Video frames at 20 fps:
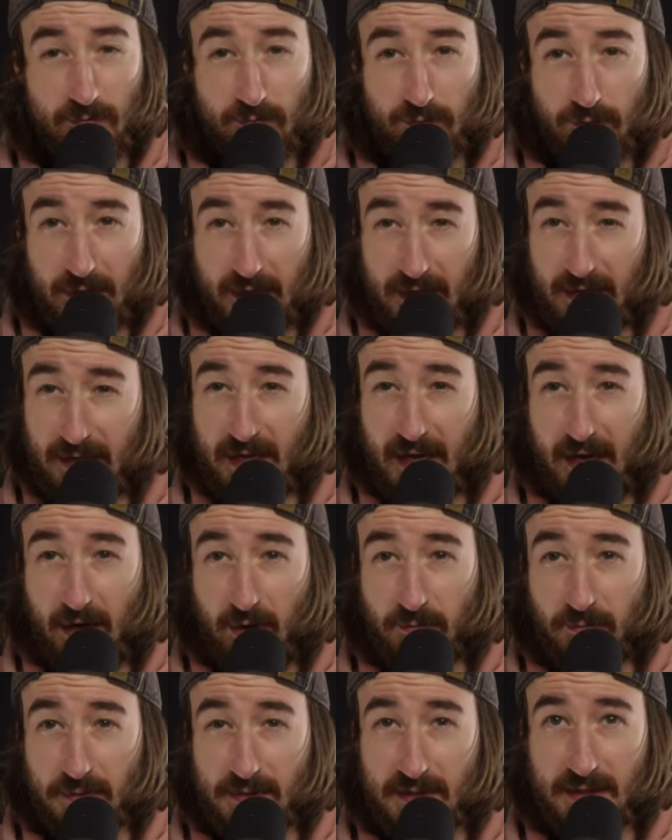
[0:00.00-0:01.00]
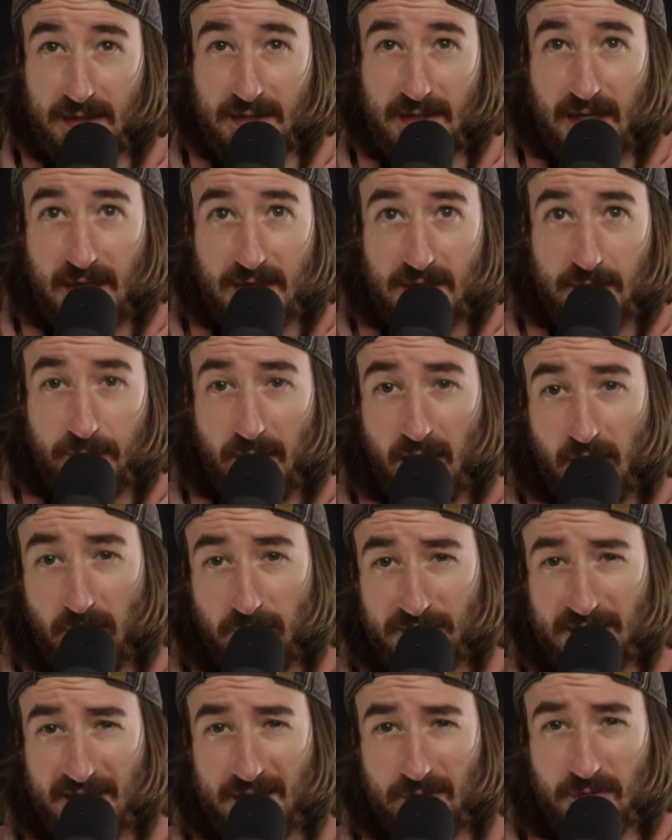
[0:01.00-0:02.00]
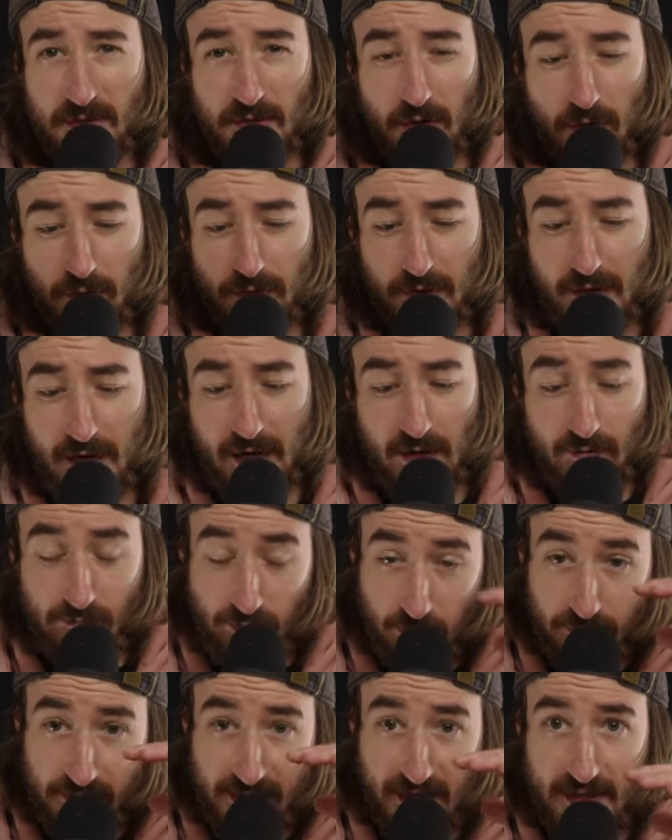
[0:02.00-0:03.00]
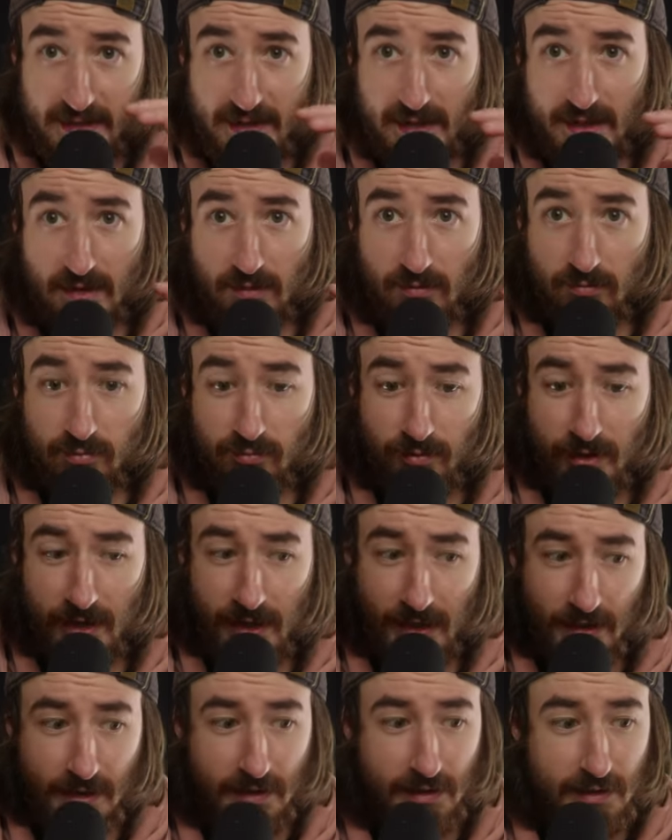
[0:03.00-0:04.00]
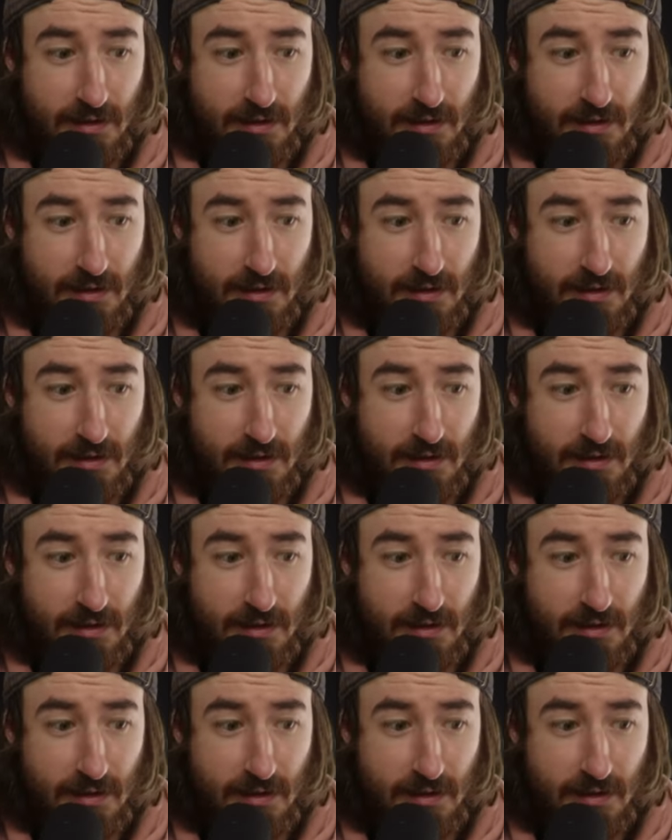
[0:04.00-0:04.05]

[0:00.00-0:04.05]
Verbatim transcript: really helps set this apart was it was on a rotating rig.